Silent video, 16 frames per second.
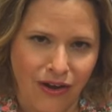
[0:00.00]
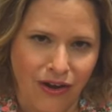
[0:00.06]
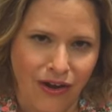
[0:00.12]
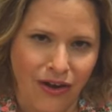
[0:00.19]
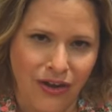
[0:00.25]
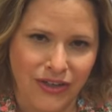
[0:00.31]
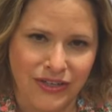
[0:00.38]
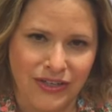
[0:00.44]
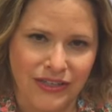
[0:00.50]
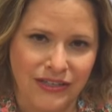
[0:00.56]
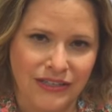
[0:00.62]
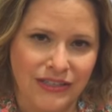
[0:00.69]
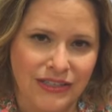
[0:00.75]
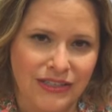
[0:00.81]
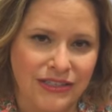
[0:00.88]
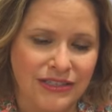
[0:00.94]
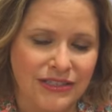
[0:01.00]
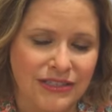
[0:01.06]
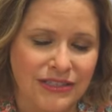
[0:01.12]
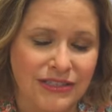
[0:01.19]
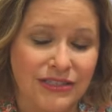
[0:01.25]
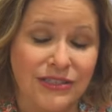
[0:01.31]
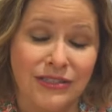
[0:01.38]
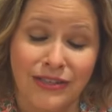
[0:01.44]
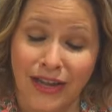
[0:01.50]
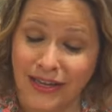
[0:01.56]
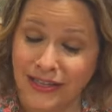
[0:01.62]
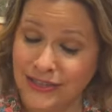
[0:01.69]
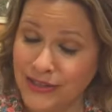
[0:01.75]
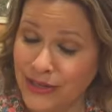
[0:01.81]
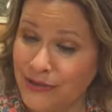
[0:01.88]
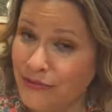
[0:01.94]
on
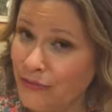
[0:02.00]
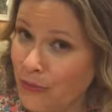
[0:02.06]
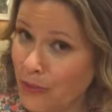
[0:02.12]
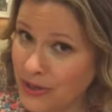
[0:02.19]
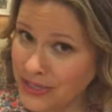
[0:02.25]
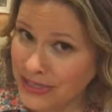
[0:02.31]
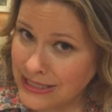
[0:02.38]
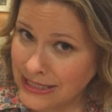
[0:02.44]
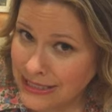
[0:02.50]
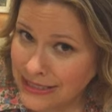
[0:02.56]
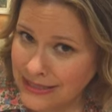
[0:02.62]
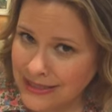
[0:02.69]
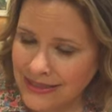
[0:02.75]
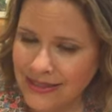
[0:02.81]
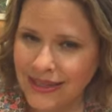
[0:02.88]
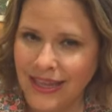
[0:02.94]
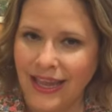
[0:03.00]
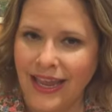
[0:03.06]
Nisan 14th.